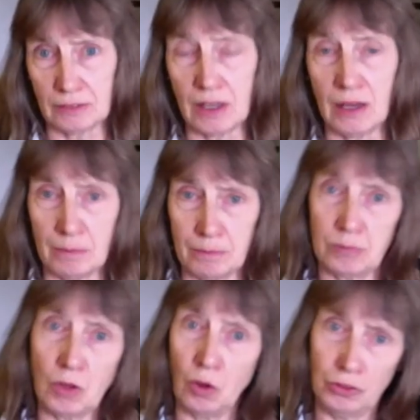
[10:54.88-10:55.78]
um,
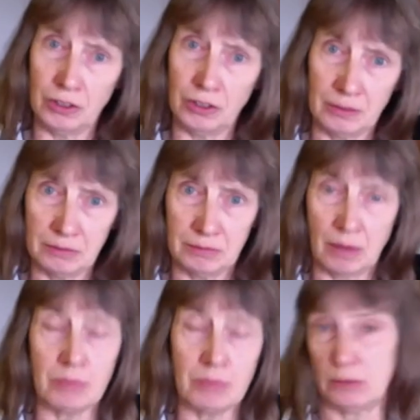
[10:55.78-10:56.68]
on the
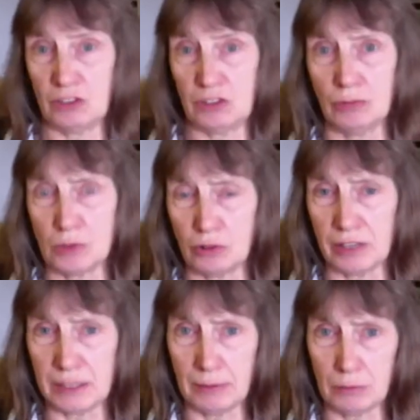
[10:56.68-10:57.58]
um, John was
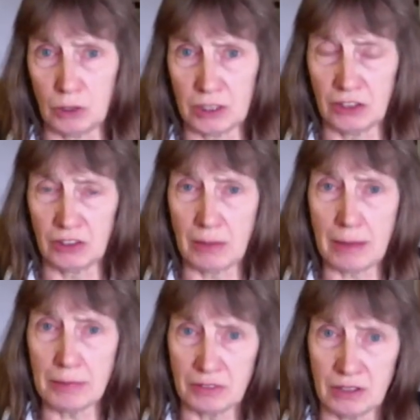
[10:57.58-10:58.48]
already working on the
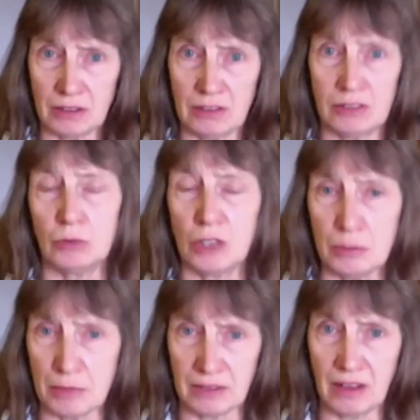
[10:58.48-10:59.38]
map of the the
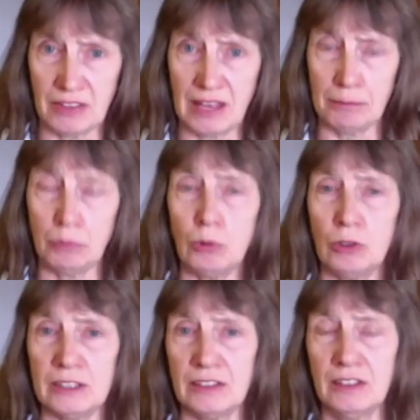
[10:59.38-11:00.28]
worm at, at that
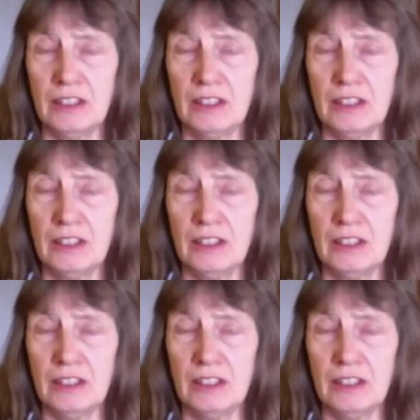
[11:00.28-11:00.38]
point,